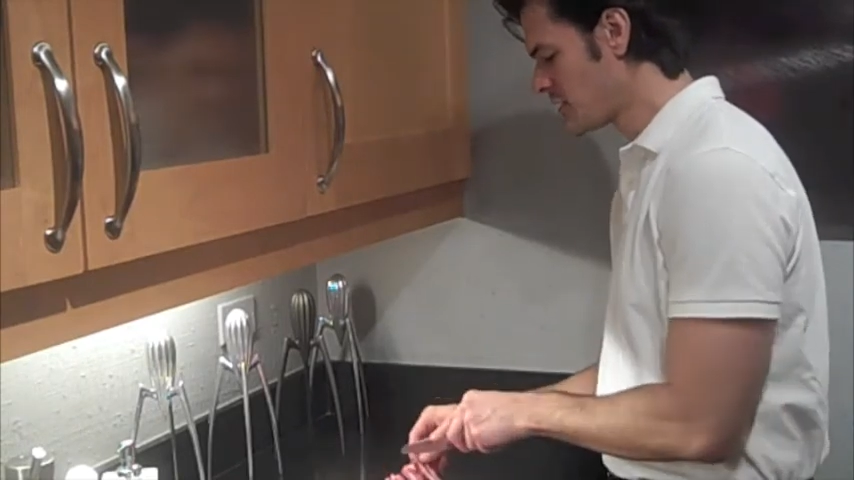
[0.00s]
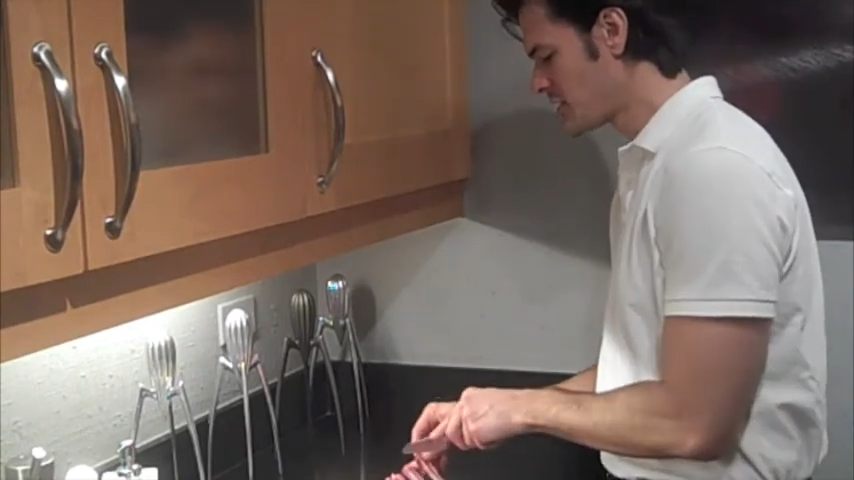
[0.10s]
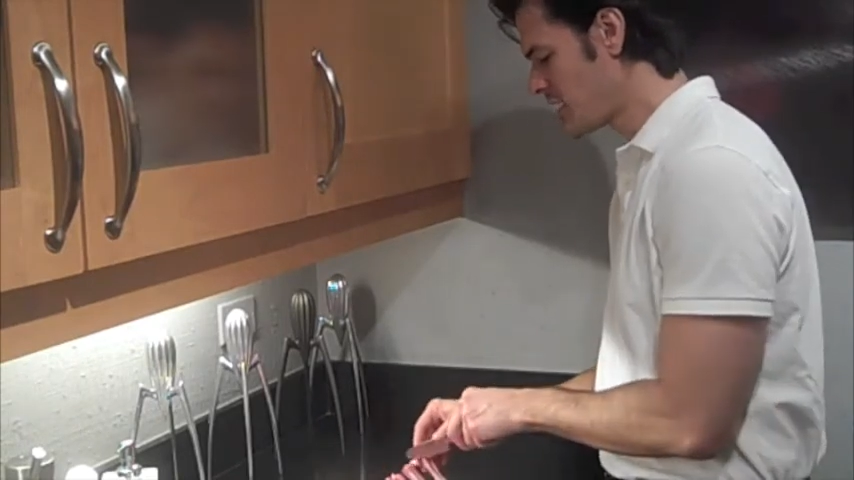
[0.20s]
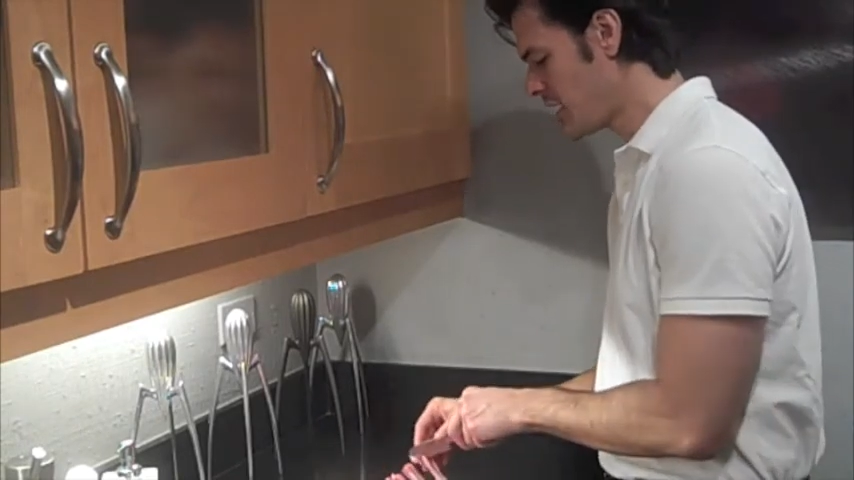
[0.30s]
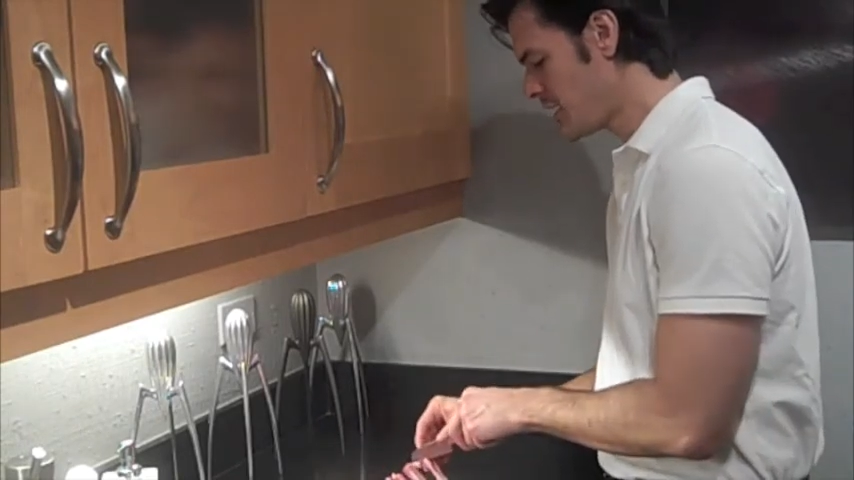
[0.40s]

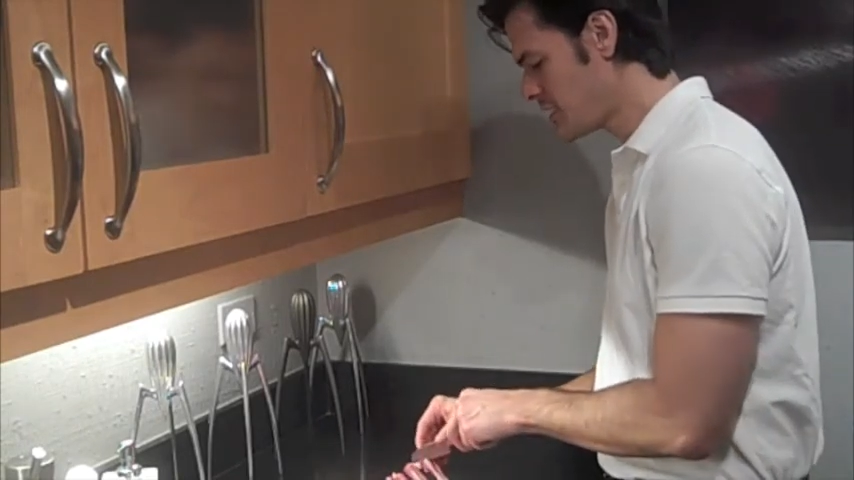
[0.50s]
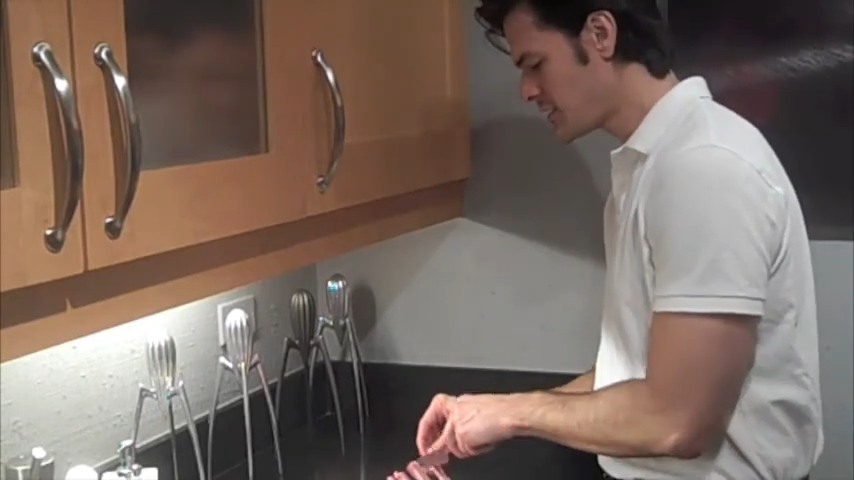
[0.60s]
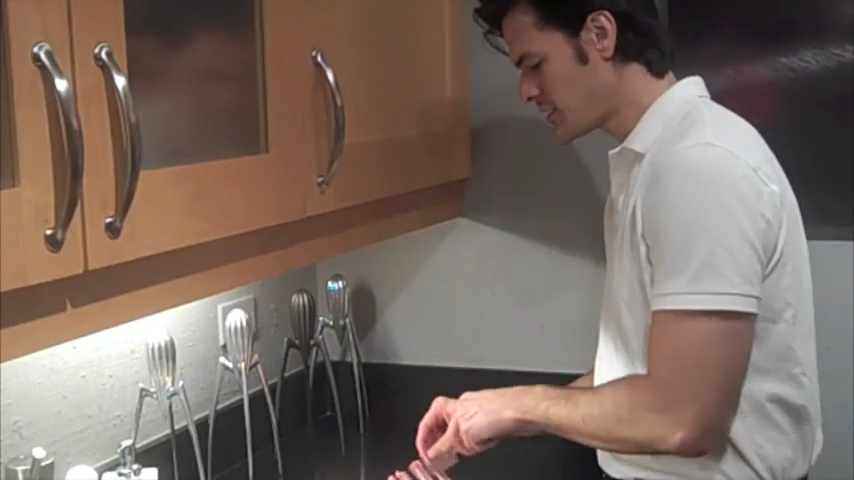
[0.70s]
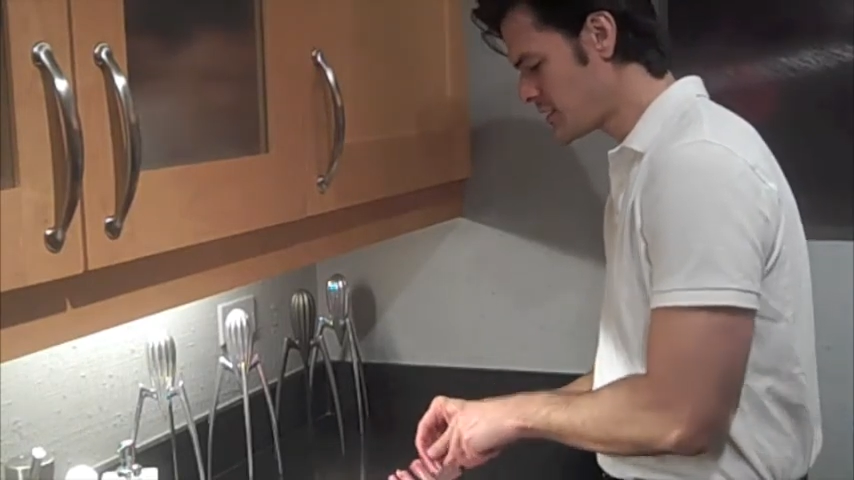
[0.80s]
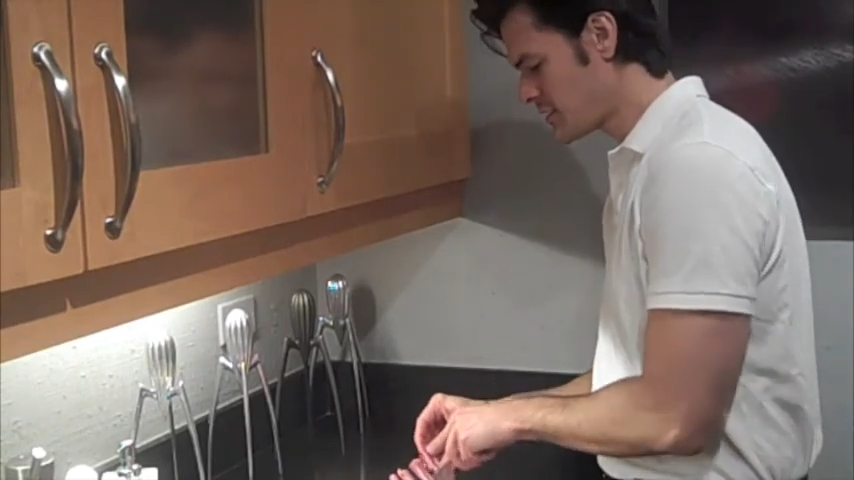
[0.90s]

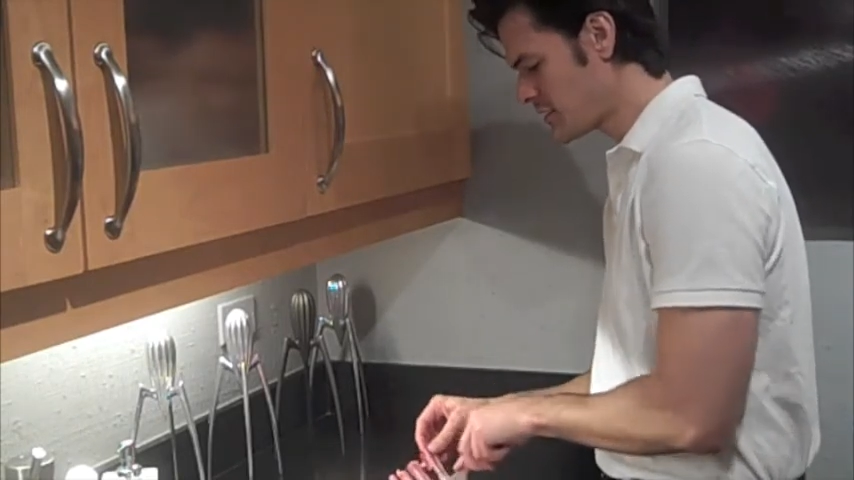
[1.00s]
taste,